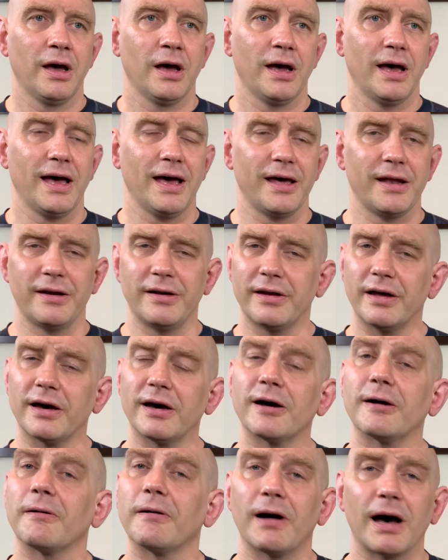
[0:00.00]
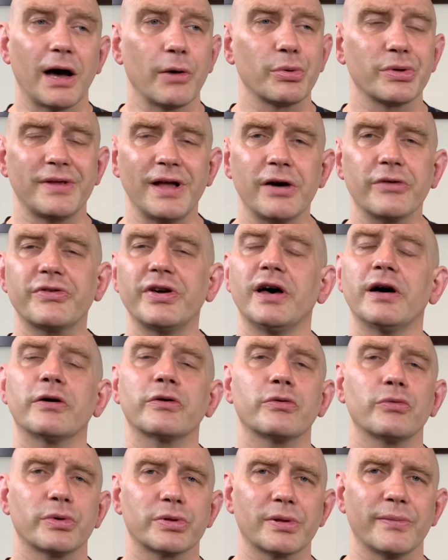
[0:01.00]
And I was
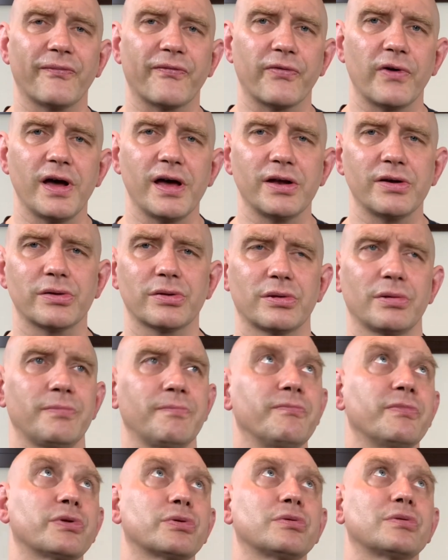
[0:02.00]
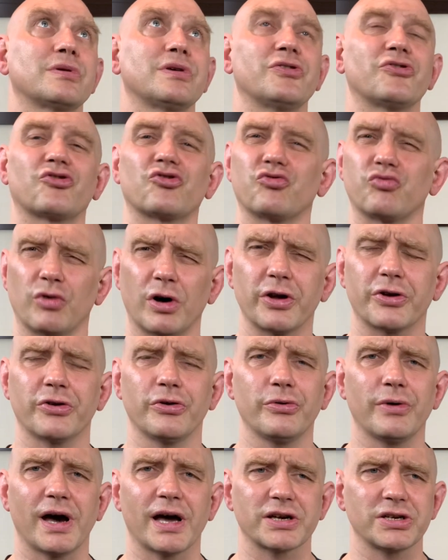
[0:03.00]
downtown with some friends. This was in
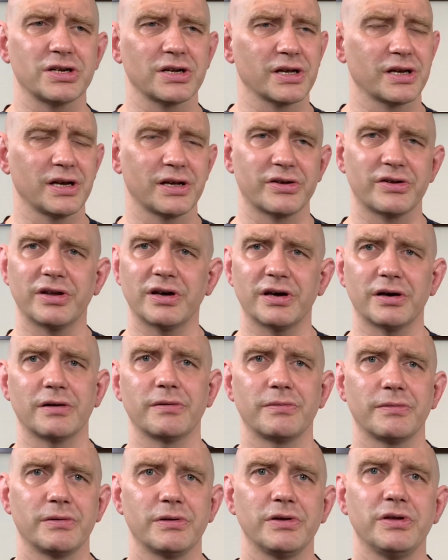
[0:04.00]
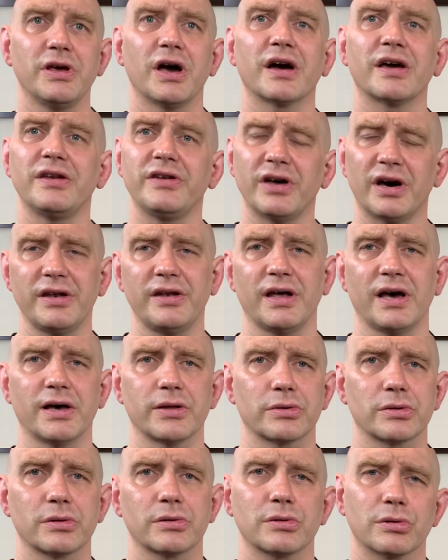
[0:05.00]
Toronto, actually, at Yonge and
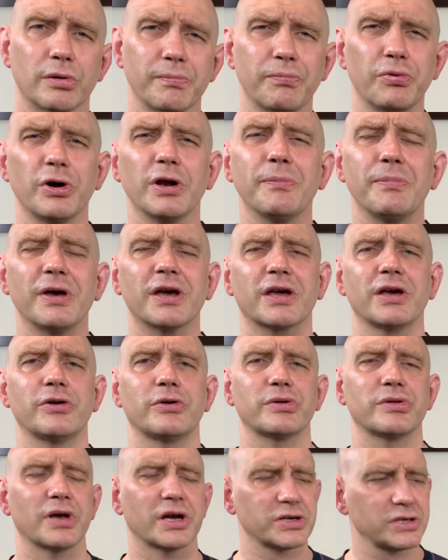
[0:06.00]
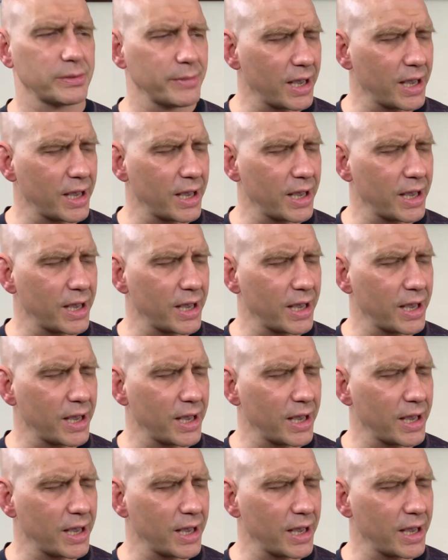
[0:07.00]
Dundas. So a pretty big intersection.